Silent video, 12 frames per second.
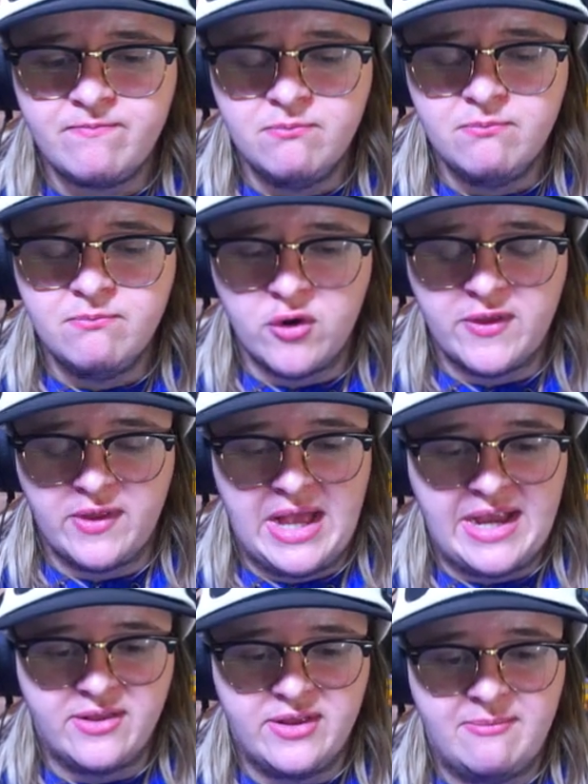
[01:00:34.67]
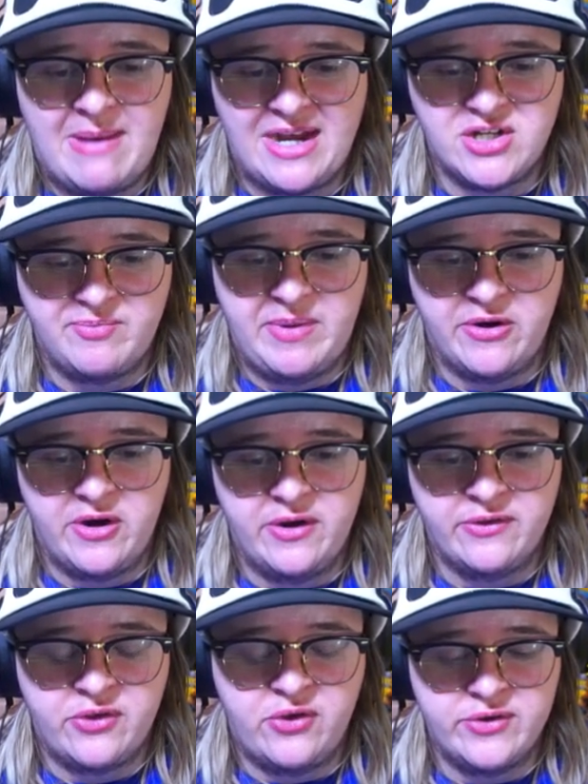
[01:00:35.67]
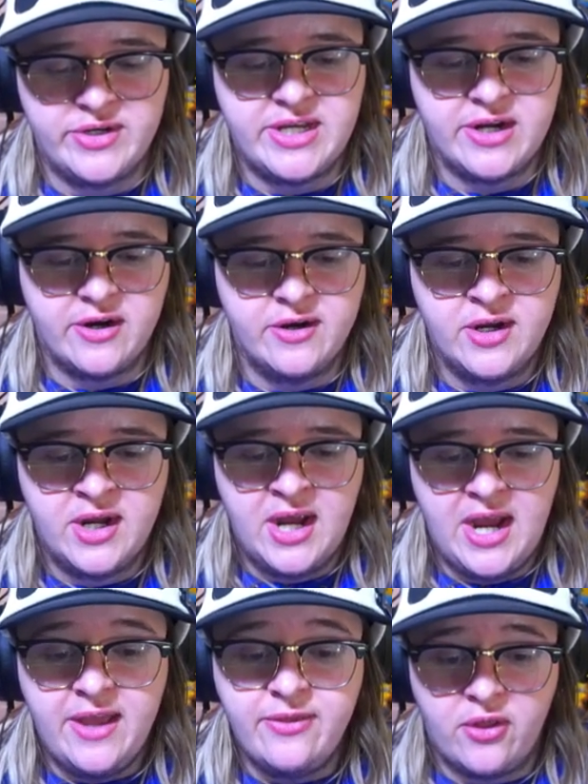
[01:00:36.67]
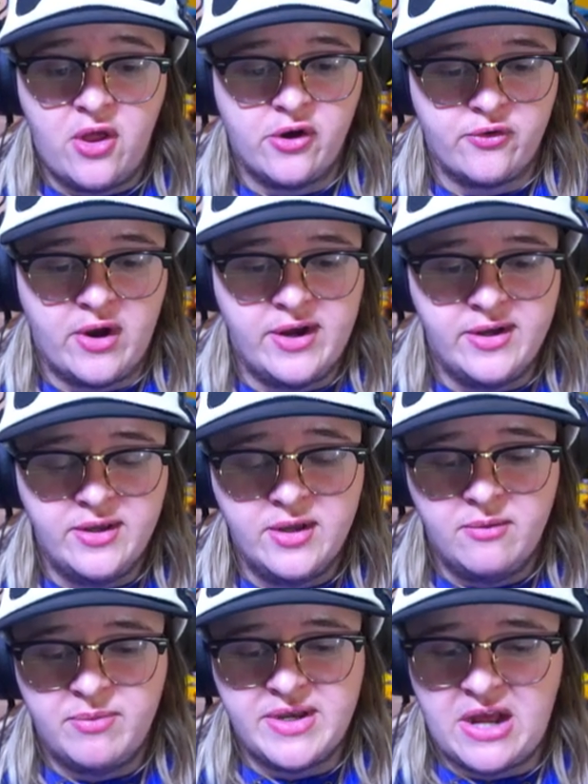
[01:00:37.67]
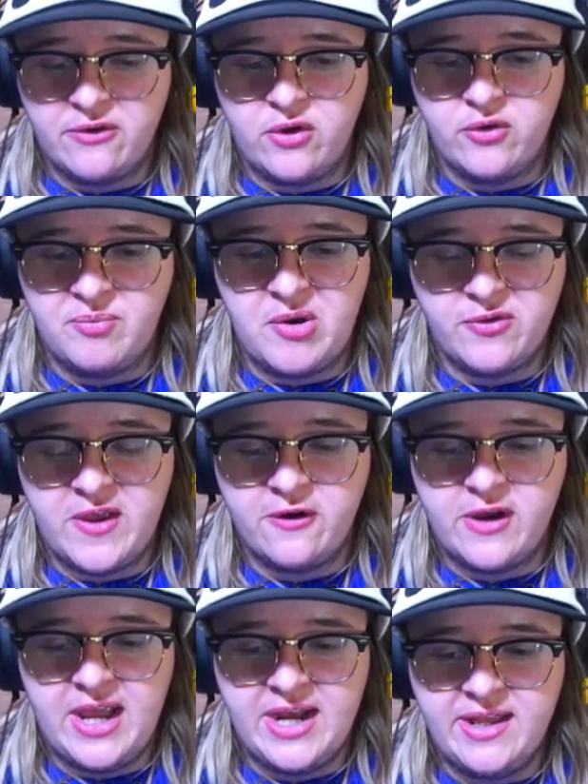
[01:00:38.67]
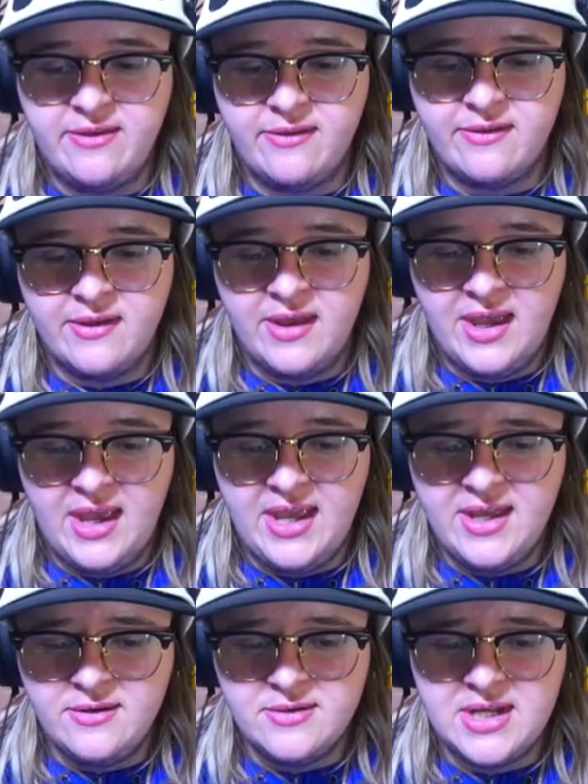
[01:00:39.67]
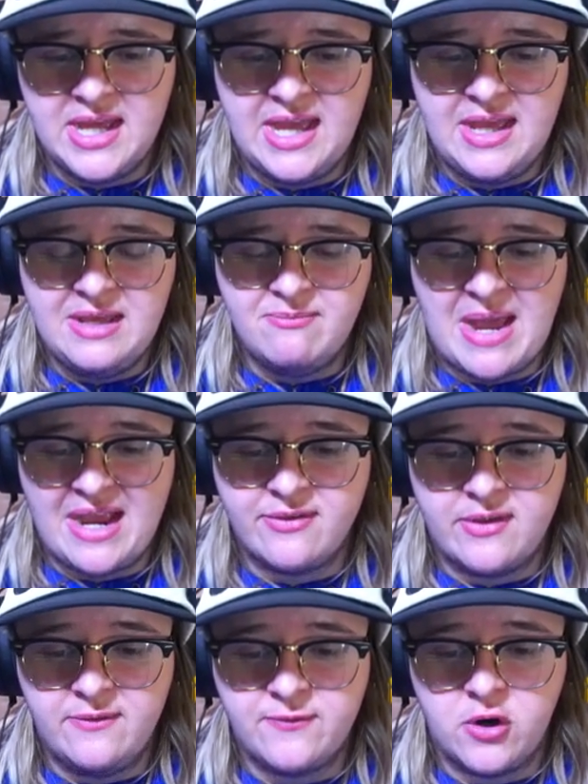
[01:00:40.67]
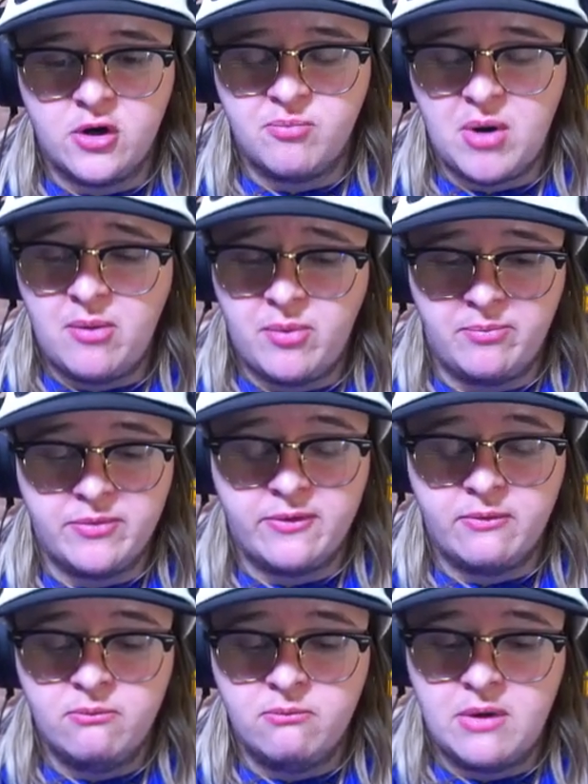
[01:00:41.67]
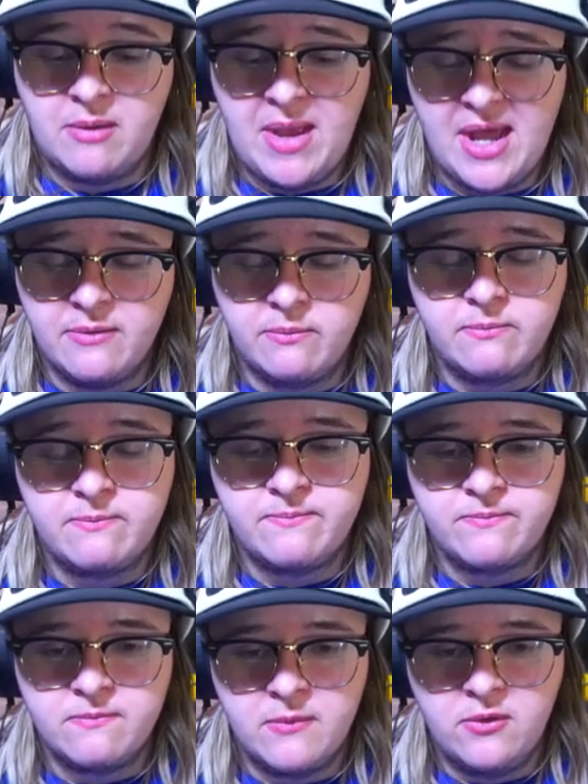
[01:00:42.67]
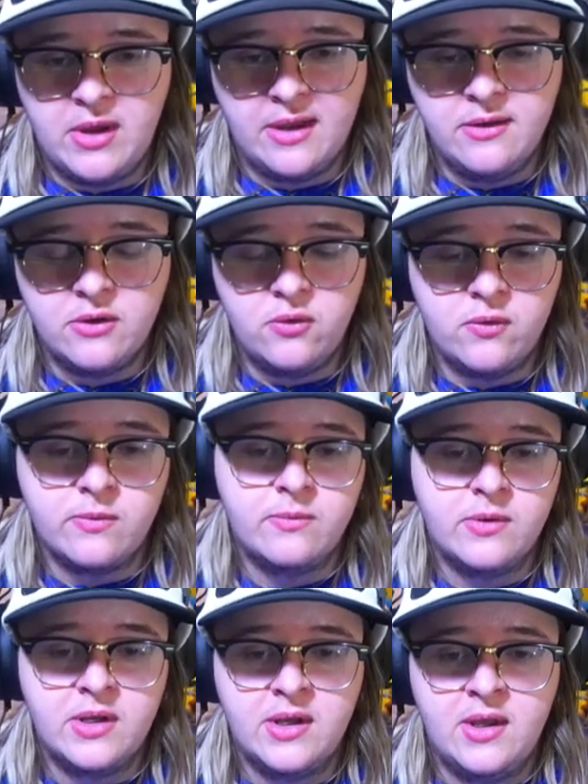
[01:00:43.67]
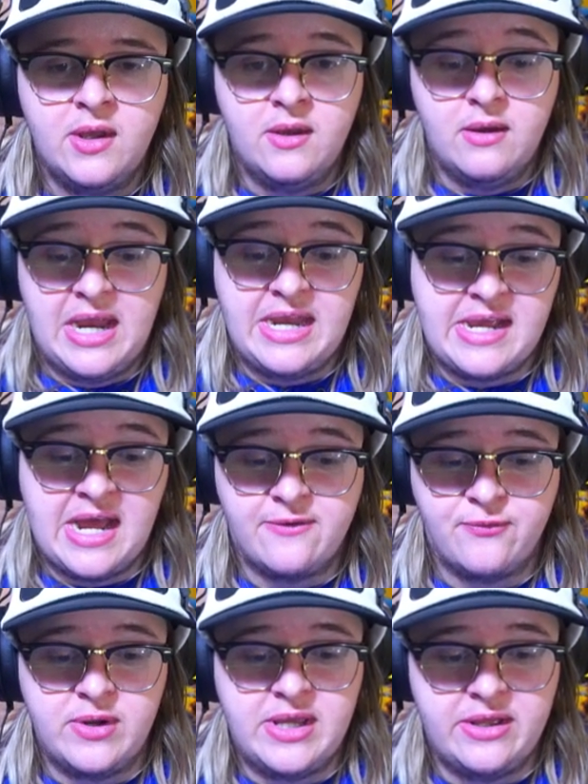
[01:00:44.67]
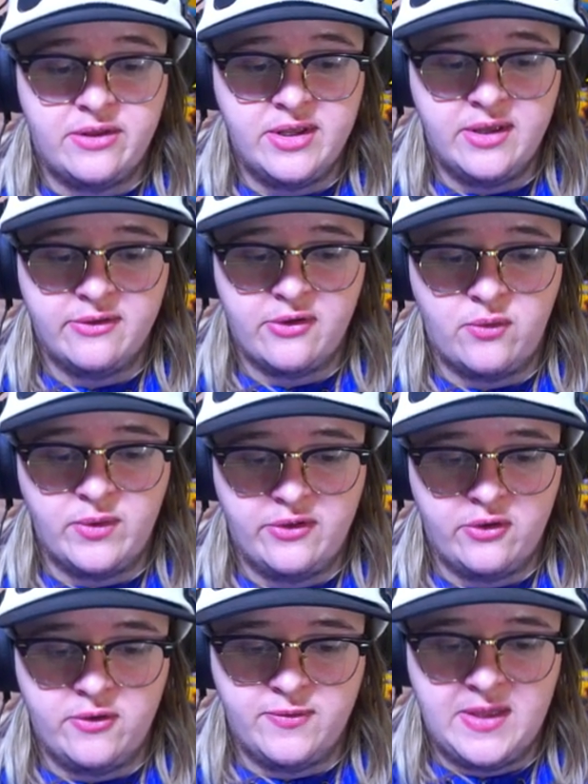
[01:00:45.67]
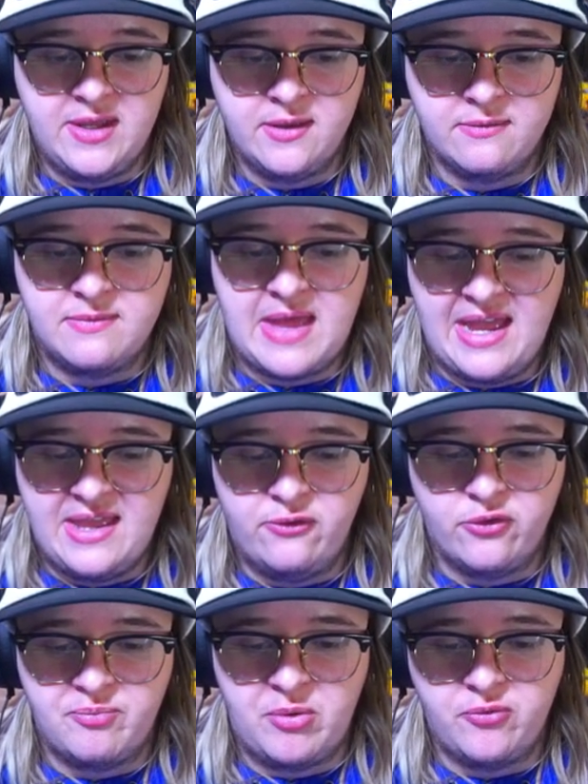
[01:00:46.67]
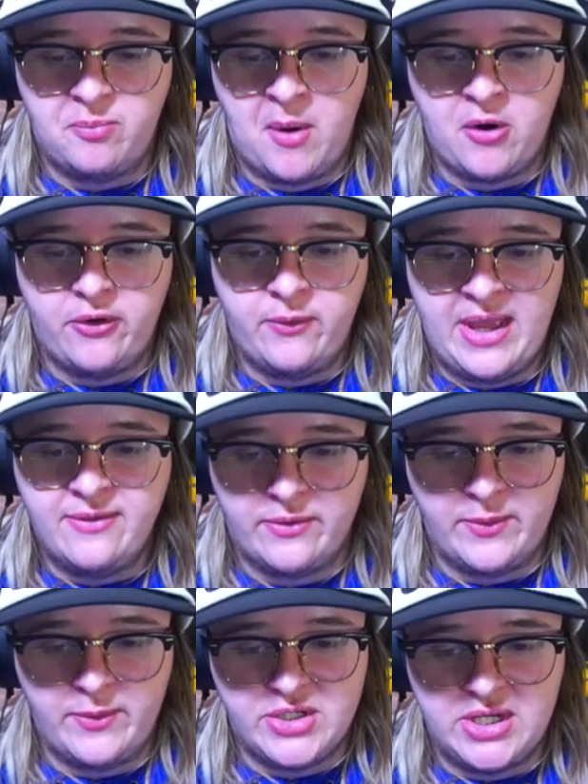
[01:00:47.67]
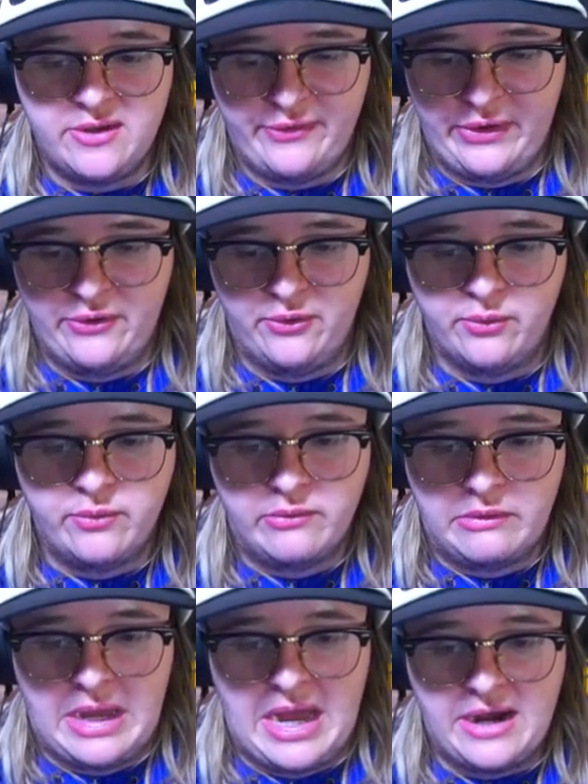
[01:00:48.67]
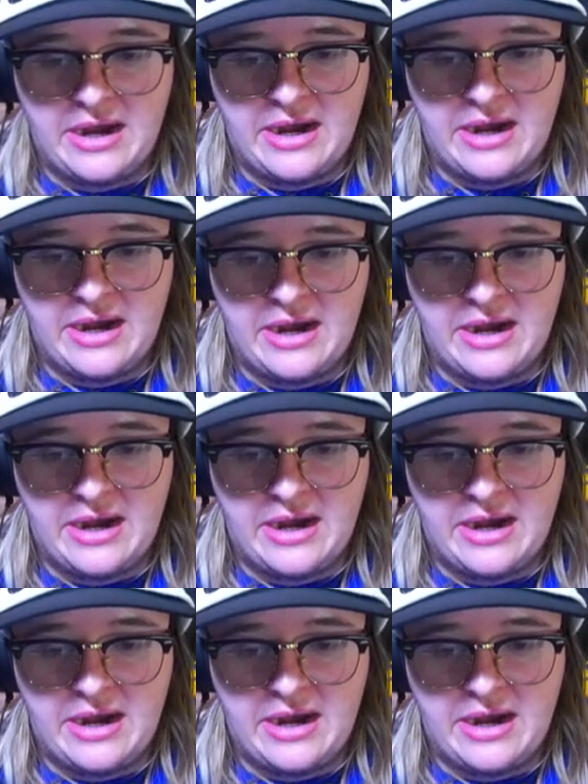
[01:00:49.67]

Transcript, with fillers: more than likely Magic Mirror is good here in the long run. But down goes both air cannons and a Max Nut for our problems. Not bad. Okay, cool. Any kind of free healing is always a good thing. That heals both Mario and Luigi, so honestly,